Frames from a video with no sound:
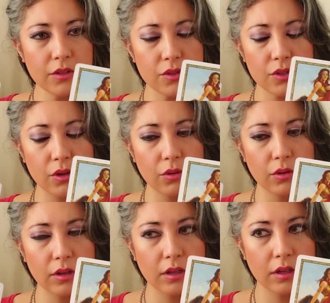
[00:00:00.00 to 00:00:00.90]

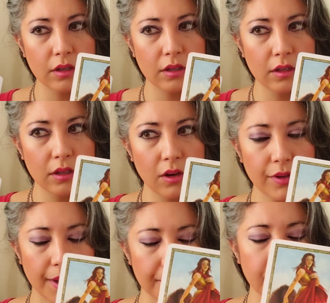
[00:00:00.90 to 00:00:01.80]
So,
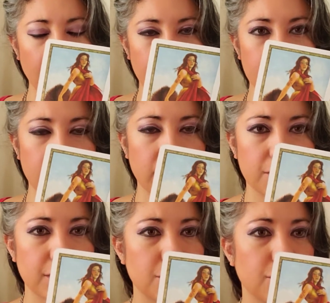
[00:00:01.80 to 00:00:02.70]
okay, yeah, they're telling
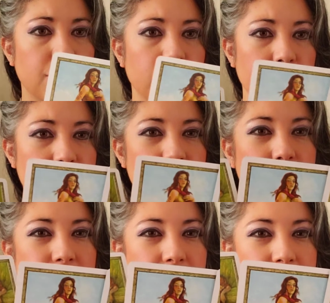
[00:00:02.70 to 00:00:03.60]
me to move forward. So
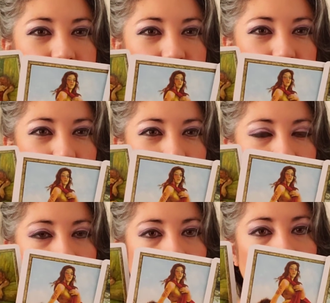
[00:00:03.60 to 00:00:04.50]
we've got this
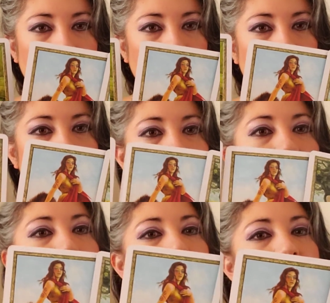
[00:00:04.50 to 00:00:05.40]
Strength card here,
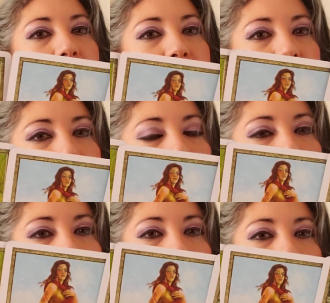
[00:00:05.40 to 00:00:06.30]
and you'll
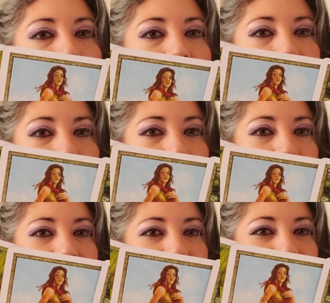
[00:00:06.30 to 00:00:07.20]
notice, see all that
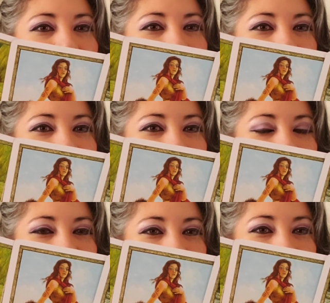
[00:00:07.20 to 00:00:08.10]
red? And look at the
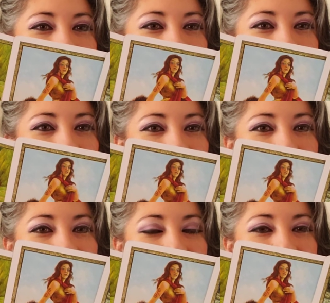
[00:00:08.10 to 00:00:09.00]
Queen of Pentacles. We've
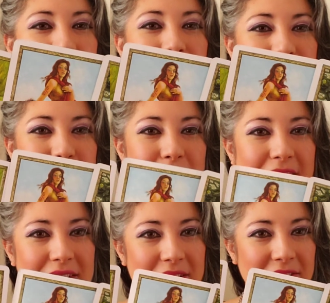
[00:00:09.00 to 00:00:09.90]
got so much
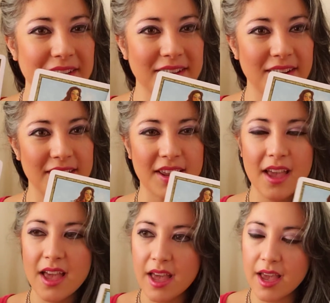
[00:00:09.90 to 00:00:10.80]
red going on.
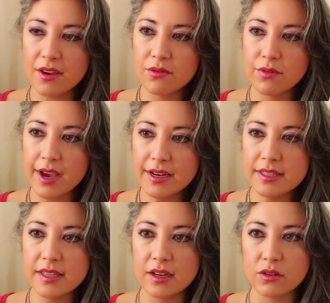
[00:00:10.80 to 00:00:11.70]
And red
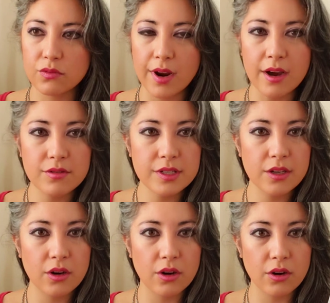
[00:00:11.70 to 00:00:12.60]
is that
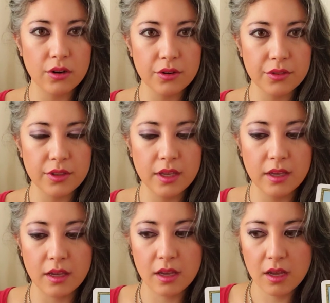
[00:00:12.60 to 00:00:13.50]
grounded,
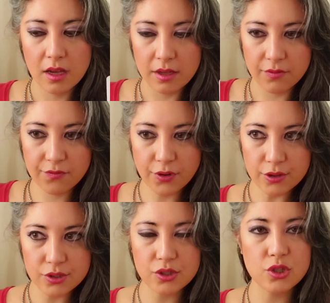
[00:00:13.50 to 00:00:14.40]
earthy,
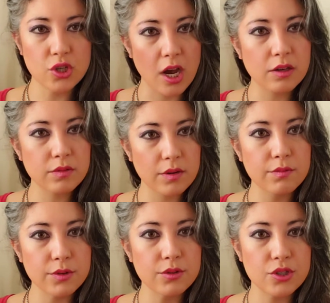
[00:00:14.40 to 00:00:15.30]
first chakra,
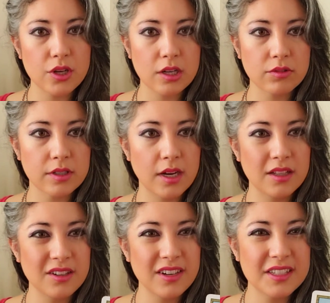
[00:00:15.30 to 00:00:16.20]
root chakra
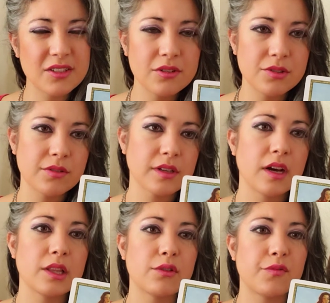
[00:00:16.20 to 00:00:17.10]
color. It's also the
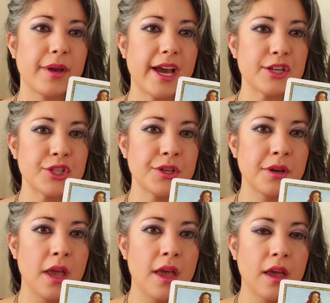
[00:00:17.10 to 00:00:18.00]
color of passion.